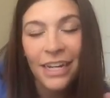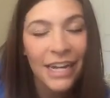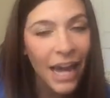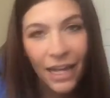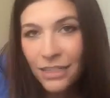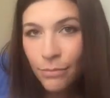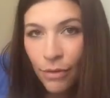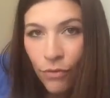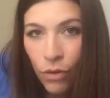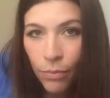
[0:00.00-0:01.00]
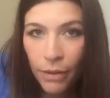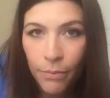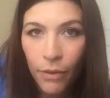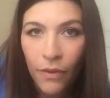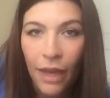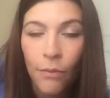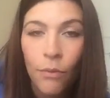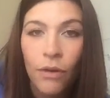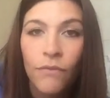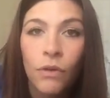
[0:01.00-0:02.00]
not before people, okay? We
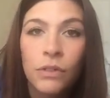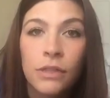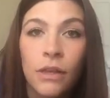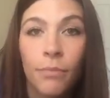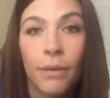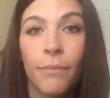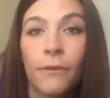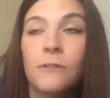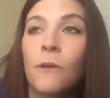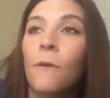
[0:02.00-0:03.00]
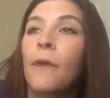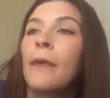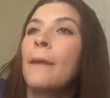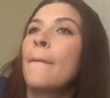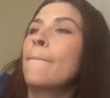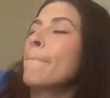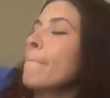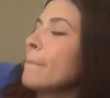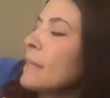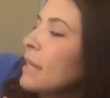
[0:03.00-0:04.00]
want to focus on the people. So,
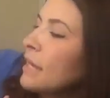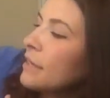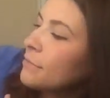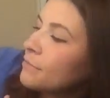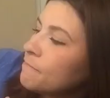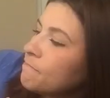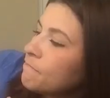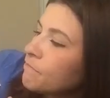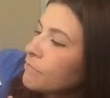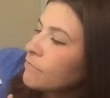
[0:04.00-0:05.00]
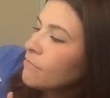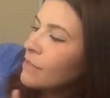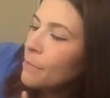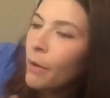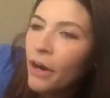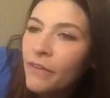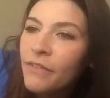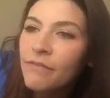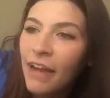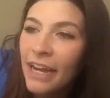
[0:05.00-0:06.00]
part of
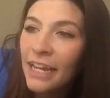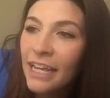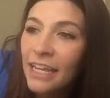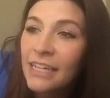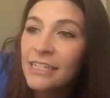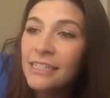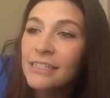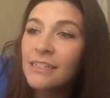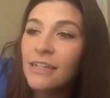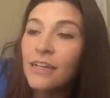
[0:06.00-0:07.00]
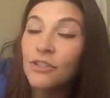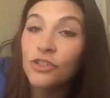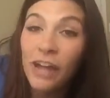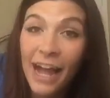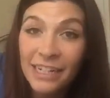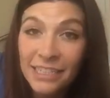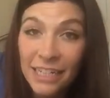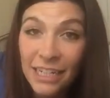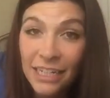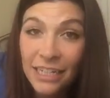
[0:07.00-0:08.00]
inviting is
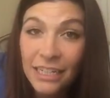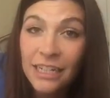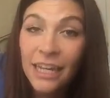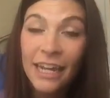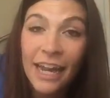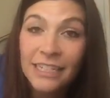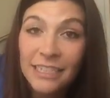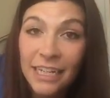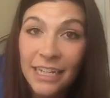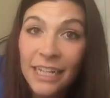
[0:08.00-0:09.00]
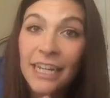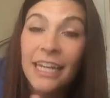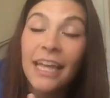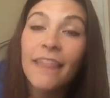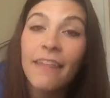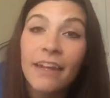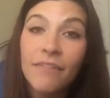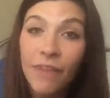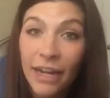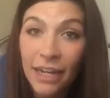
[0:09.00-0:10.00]
attracting, connecting, and then
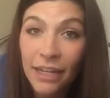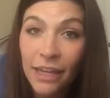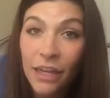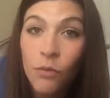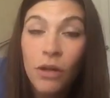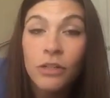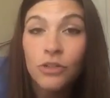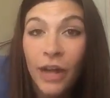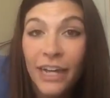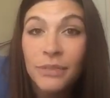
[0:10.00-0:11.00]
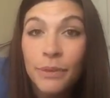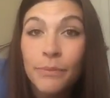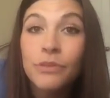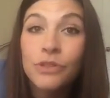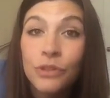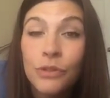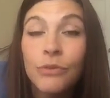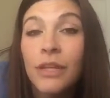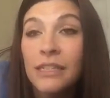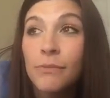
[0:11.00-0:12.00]
inviting, okay? You want to attract people to you,
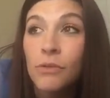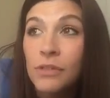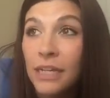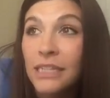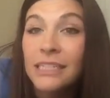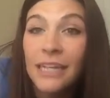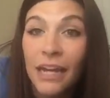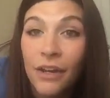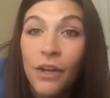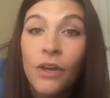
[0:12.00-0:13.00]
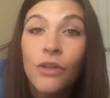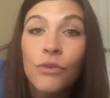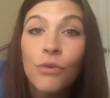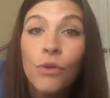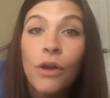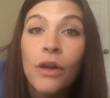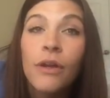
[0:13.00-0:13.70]
and that's most likely done through